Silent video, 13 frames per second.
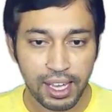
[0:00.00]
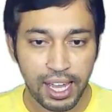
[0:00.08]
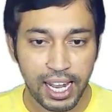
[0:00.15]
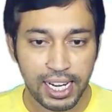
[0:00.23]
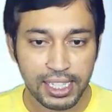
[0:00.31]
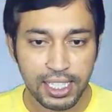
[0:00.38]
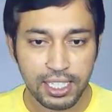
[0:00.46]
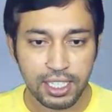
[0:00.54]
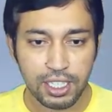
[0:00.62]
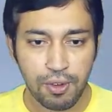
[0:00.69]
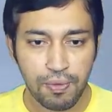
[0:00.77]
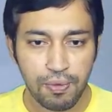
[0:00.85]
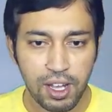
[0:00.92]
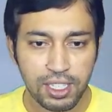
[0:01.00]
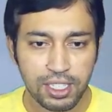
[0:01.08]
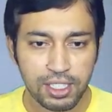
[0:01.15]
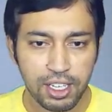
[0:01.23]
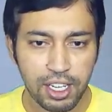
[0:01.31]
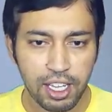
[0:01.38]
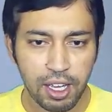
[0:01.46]
And this is the first
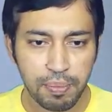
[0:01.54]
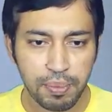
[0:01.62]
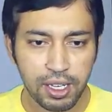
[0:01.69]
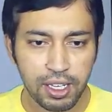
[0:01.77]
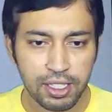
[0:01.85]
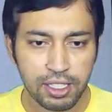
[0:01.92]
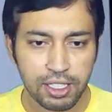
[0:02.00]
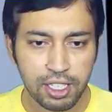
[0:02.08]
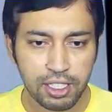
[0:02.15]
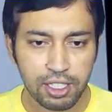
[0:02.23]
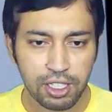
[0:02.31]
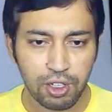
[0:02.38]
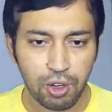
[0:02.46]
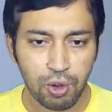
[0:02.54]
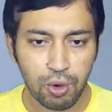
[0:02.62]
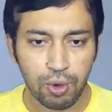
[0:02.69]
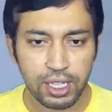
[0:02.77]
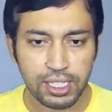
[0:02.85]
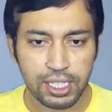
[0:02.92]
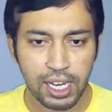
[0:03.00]
screen appears Tuxedo
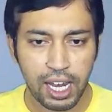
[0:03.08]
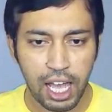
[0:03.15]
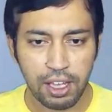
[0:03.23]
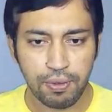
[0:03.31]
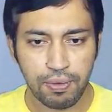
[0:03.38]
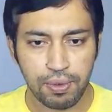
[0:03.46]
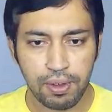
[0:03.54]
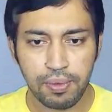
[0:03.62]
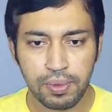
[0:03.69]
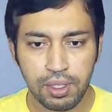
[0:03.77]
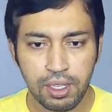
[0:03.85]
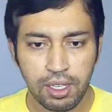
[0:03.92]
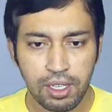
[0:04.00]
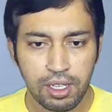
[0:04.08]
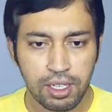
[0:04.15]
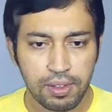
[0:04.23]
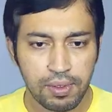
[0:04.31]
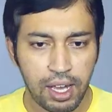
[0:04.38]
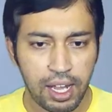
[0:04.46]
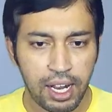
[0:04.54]
OS live,
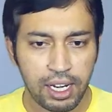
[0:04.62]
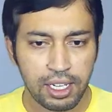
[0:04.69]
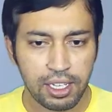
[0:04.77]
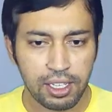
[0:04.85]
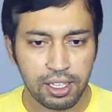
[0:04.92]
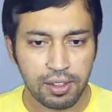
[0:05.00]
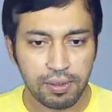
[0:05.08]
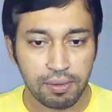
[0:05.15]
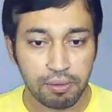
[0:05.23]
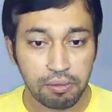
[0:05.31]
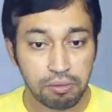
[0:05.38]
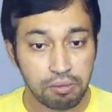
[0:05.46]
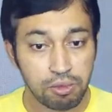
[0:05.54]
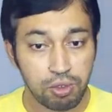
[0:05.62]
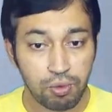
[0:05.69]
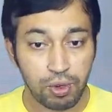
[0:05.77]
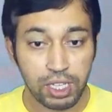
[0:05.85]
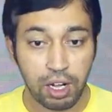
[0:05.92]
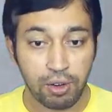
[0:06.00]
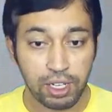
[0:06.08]
and
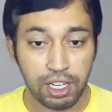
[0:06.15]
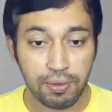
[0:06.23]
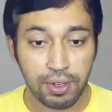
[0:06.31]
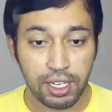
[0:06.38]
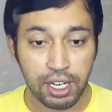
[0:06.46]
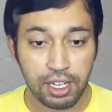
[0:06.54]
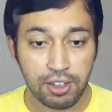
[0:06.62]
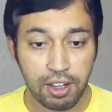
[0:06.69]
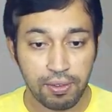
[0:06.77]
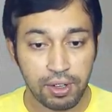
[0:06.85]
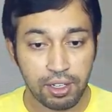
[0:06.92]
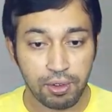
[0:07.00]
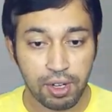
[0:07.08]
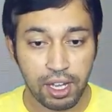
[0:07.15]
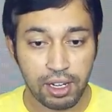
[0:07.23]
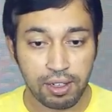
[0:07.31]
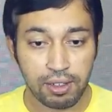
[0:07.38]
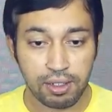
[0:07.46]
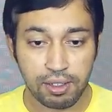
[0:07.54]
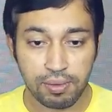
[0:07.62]
without NVIDIA driver you
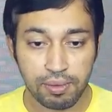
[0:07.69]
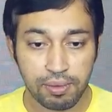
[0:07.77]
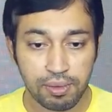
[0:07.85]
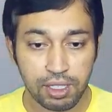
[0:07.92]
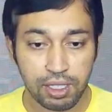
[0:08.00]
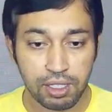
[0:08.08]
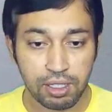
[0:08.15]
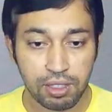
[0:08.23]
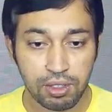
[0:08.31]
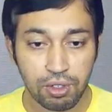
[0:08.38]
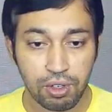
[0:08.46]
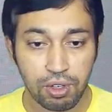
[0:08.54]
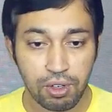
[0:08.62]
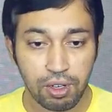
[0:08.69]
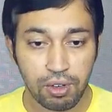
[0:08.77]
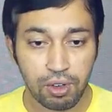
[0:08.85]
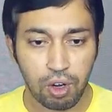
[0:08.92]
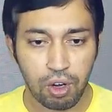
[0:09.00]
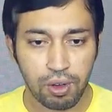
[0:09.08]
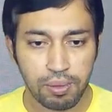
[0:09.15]
can just go,
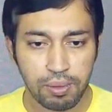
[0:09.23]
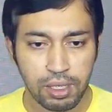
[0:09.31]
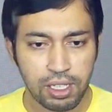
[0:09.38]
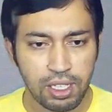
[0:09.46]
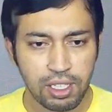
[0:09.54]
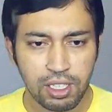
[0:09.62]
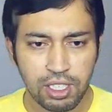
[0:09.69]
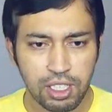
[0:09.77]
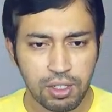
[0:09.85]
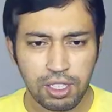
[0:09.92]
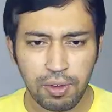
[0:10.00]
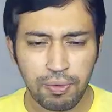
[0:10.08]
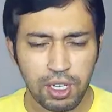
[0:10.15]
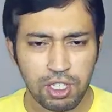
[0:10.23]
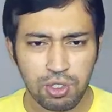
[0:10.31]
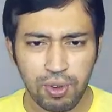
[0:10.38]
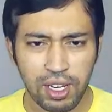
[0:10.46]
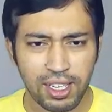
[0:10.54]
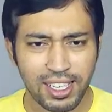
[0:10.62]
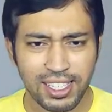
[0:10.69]
or just the first
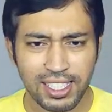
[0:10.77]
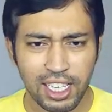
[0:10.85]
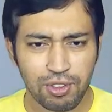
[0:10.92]
one is